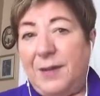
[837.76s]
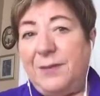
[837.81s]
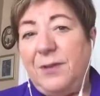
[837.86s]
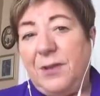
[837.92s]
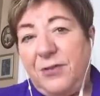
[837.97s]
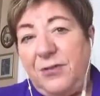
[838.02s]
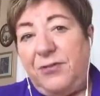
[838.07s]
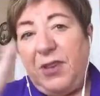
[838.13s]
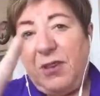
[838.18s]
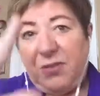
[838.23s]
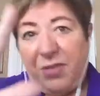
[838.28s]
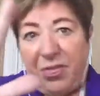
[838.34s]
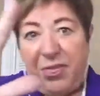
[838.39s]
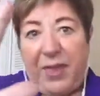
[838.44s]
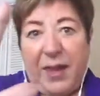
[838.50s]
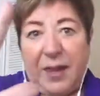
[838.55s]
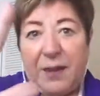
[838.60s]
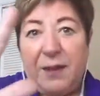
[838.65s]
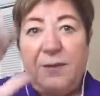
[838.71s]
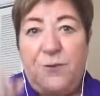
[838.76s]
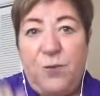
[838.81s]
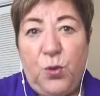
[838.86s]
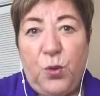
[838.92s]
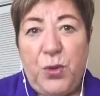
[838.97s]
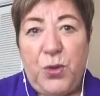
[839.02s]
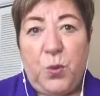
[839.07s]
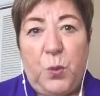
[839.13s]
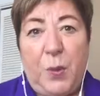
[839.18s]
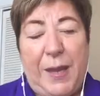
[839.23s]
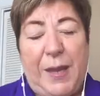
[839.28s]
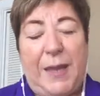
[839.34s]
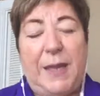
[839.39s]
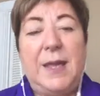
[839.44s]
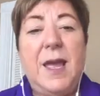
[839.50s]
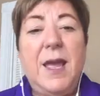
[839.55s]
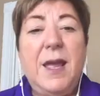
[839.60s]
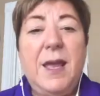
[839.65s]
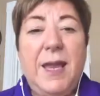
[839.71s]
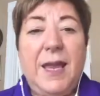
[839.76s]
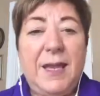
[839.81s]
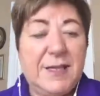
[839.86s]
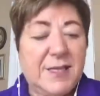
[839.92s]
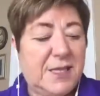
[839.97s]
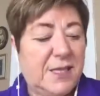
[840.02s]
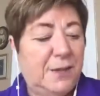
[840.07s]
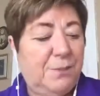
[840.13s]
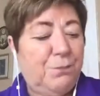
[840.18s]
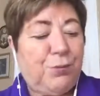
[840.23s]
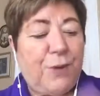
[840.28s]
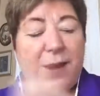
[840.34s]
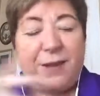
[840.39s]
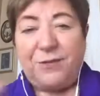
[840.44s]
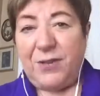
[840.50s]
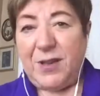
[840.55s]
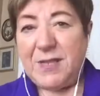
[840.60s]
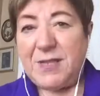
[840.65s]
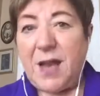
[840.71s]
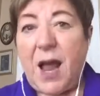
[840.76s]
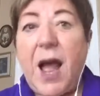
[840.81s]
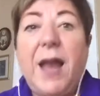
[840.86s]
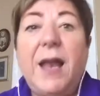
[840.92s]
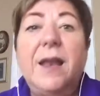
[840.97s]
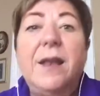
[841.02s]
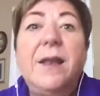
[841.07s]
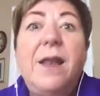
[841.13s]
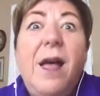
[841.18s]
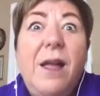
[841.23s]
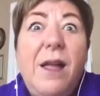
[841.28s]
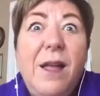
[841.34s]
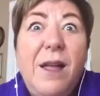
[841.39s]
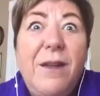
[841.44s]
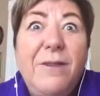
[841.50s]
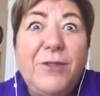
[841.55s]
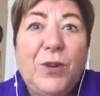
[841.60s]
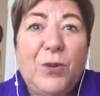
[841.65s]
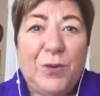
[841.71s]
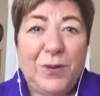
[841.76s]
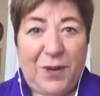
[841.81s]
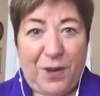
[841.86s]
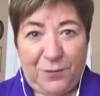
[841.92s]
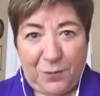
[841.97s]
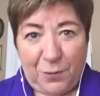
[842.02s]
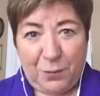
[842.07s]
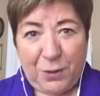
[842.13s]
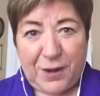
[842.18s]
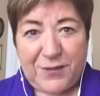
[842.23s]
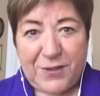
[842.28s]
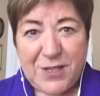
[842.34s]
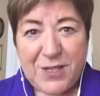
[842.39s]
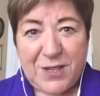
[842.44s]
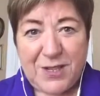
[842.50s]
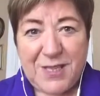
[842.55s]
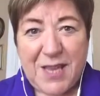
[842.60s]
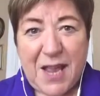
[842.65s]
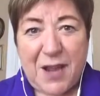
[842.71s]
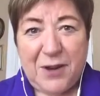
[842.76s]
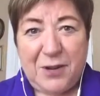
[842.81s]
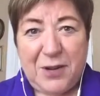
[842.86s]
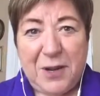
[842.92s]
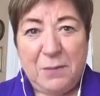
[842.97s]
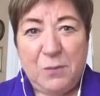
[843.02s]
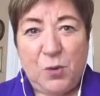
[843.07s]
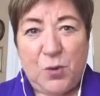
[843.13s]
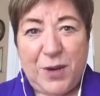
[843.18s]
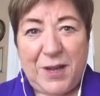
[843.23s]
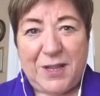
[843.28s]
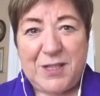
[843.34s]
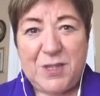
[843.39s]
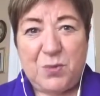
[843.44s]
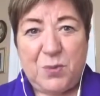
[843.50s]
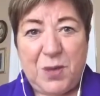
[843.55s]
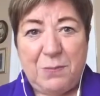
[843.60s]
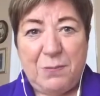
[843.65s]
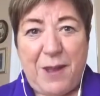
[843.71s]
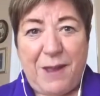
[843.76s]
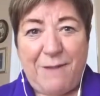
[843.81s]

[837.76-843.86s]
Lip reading: 5th thing for the week, it's breakfast. I love going out for breakfast on Saturday mornings with my